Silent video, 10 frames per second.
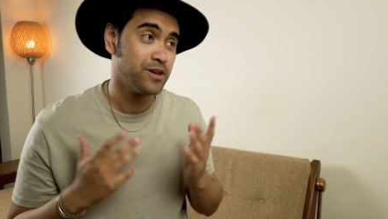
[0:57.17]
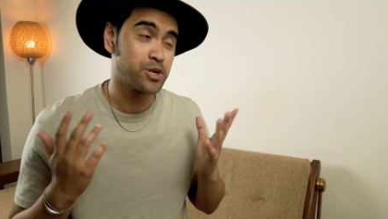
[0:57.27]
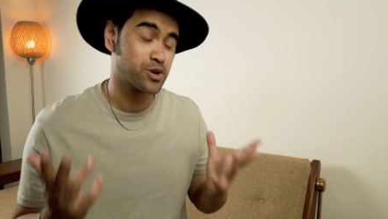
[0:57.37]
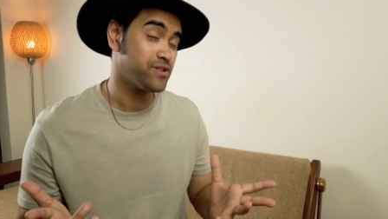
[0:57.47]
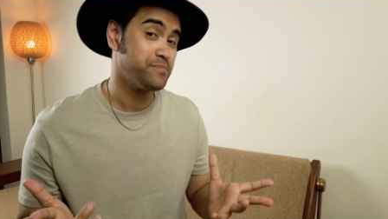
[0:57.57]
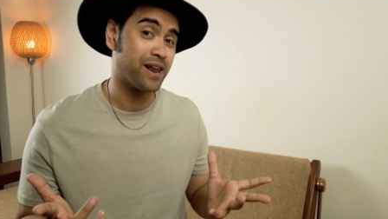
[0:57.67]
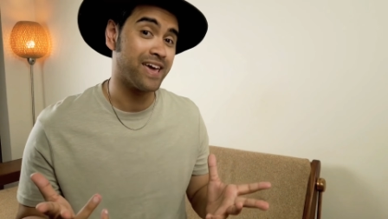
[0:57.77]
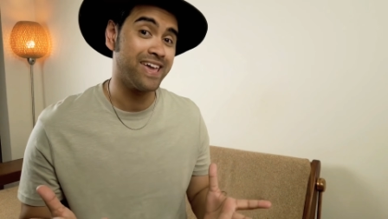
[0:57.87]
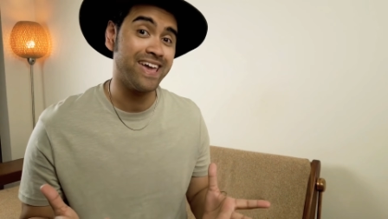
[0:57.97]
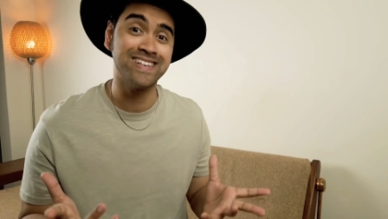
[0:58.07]

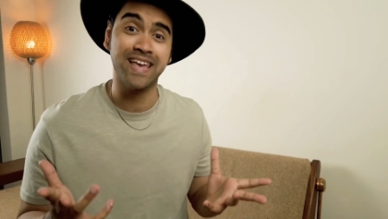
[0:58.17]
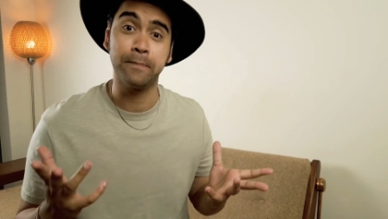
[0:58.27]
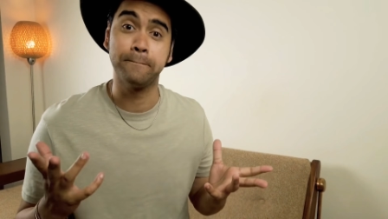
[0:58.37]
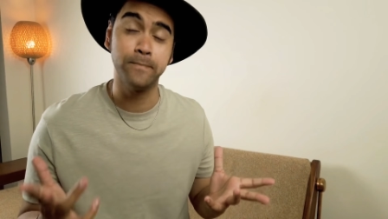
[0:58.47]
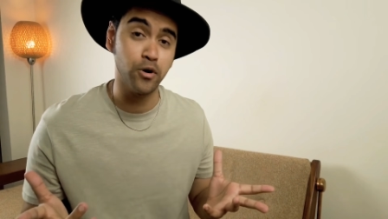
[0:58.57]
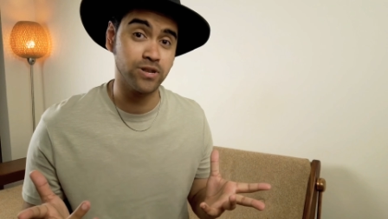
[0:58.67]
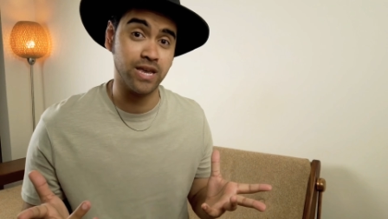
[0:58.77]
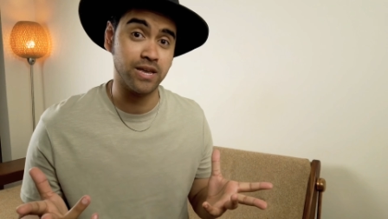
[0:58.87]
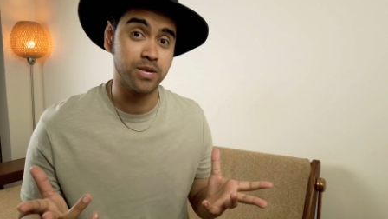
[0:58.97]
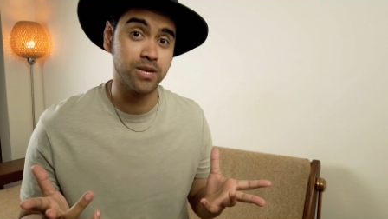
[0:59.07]
Screenplay is a book
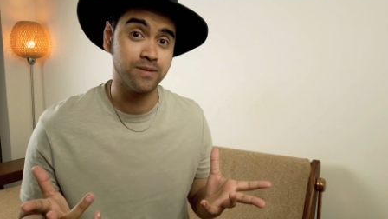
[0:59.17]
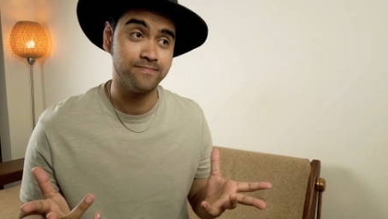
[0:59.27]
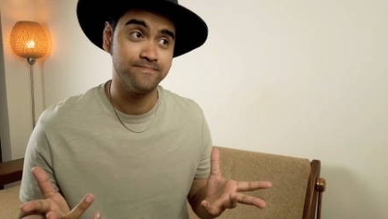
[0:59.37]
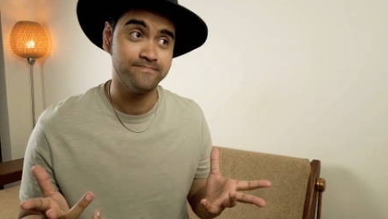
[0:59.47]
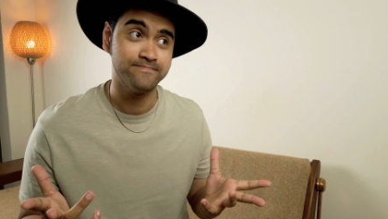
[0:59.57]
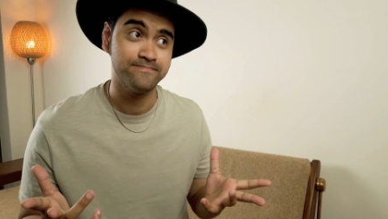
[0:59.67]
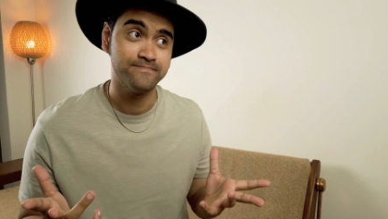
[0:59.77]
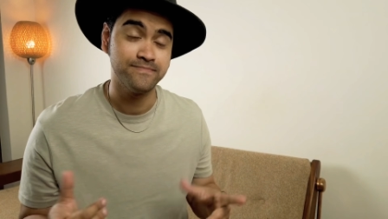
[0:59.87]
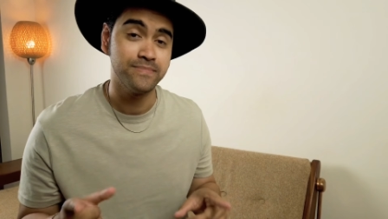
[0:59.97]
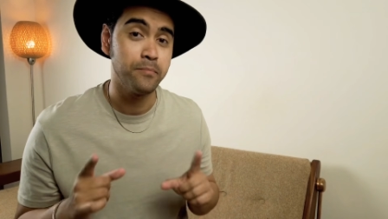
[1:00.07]
test,
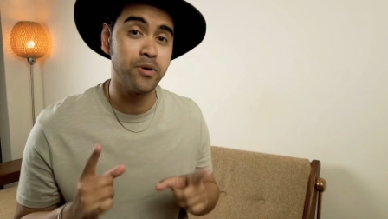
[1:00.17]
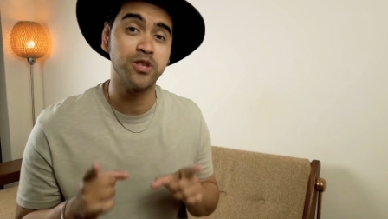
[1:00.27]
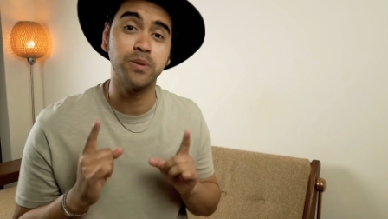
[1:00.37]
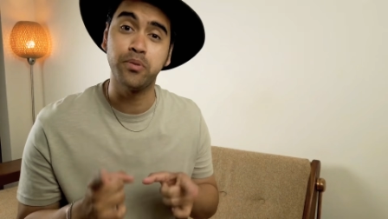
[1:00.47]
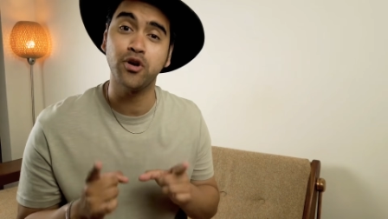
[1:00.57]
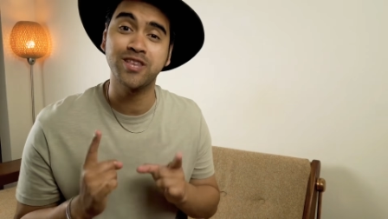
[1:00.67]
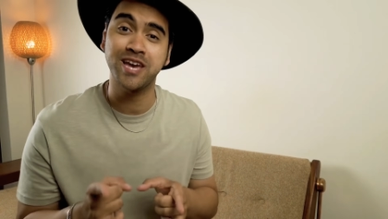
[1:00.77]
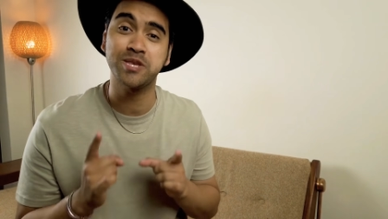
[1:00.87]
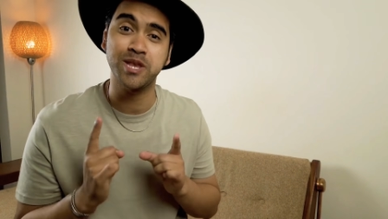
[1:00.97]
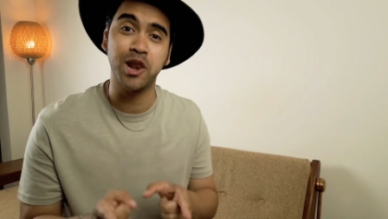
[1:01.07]
but it's a book
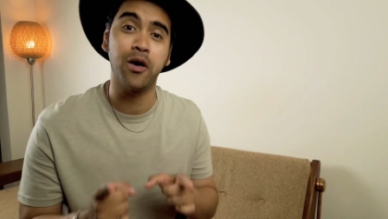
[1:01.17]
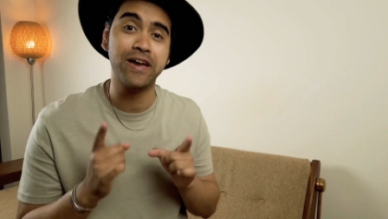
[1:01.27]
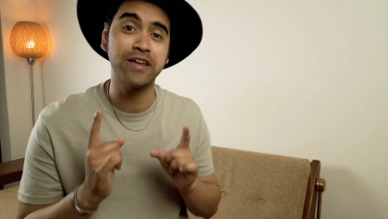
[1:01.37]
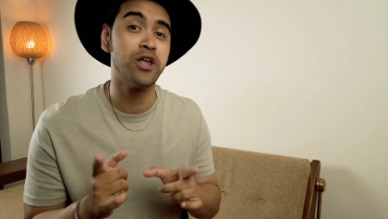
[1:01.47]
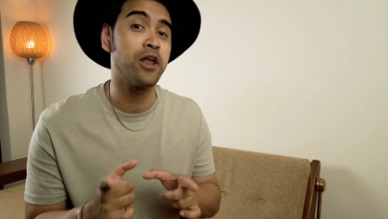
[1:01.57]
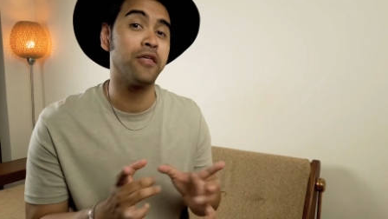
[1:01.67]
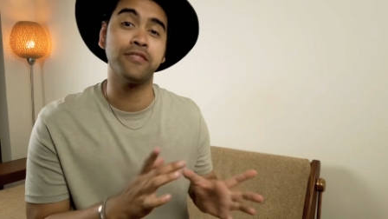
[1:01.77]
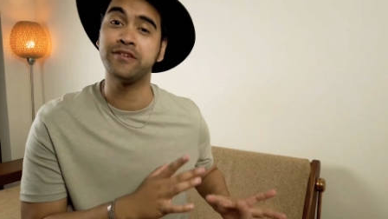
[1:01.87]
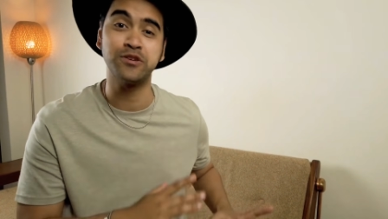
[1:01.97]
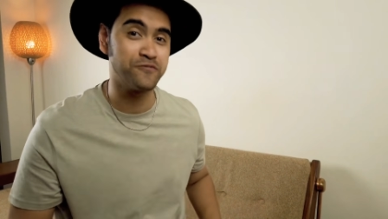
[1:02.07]
test like none
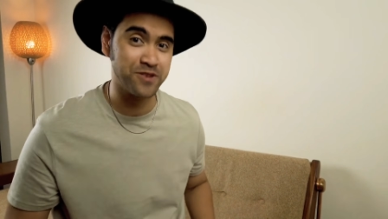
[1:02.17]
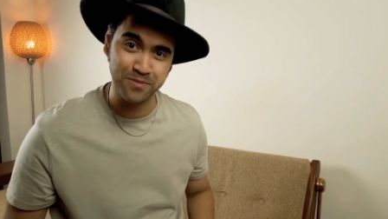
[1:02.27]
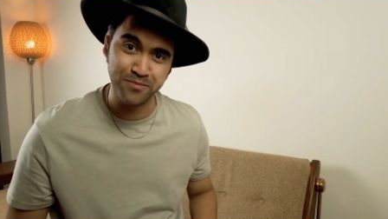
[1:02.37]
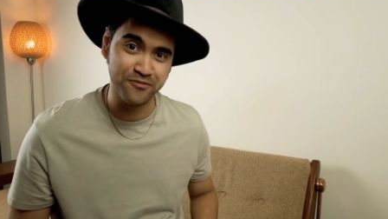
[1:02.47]
other that you've seen